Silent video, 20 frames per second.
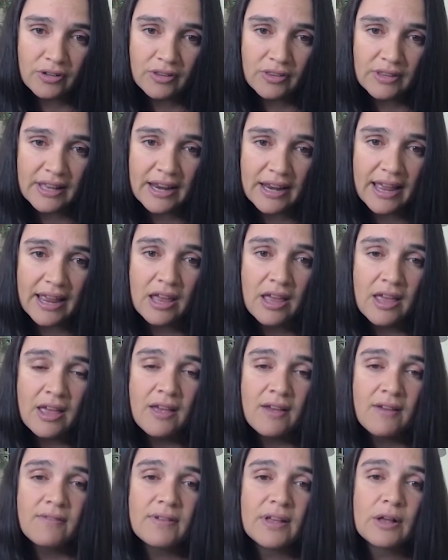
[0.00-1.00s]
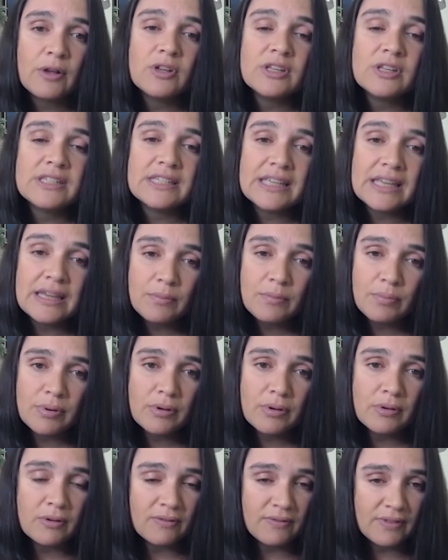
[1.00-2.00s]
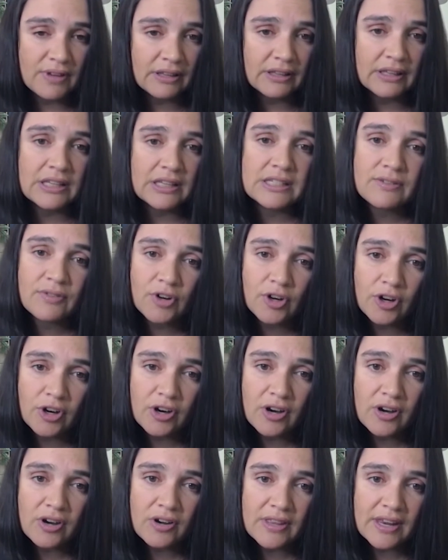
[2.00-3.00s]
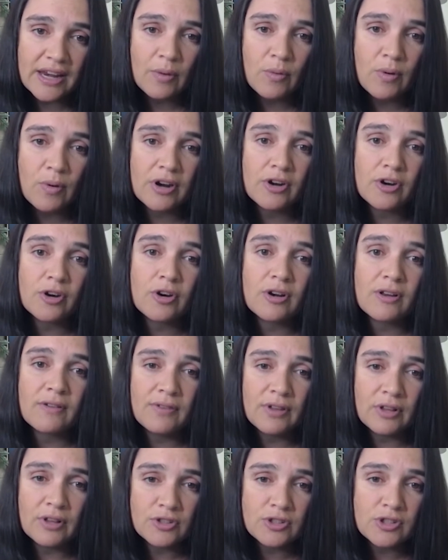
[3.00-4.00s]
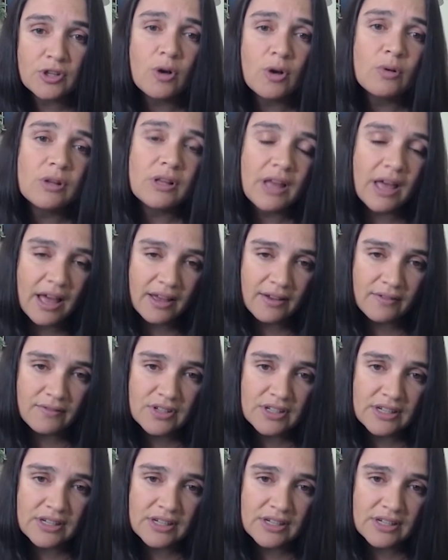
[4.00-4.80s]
that I felt deep feelings for her, that I wanted her to feel so loved.